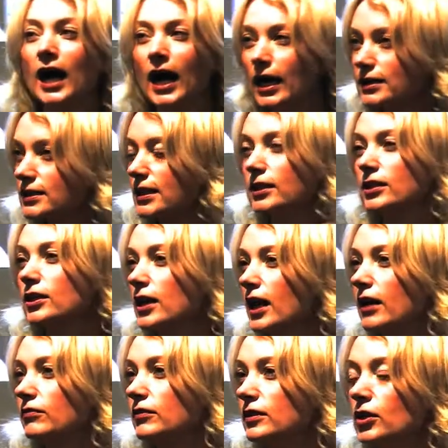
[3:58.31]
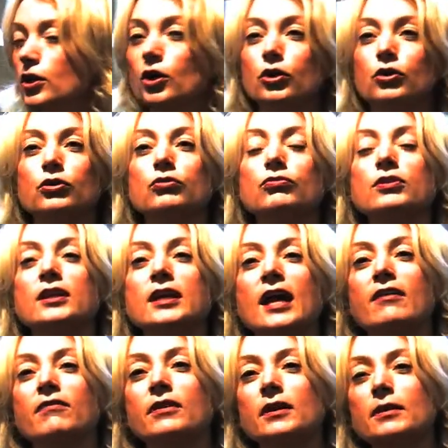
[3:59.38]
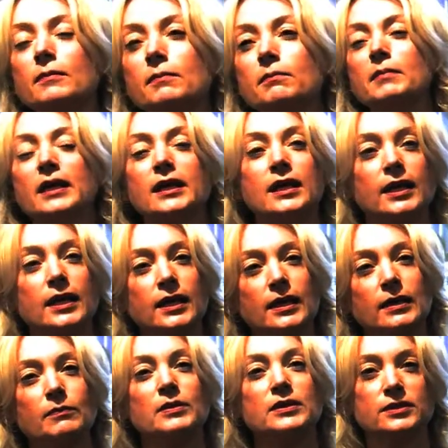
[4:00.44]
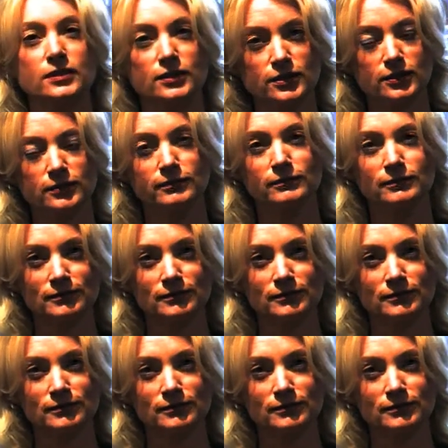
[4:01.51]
I tell you, you haven't. You never make it in business.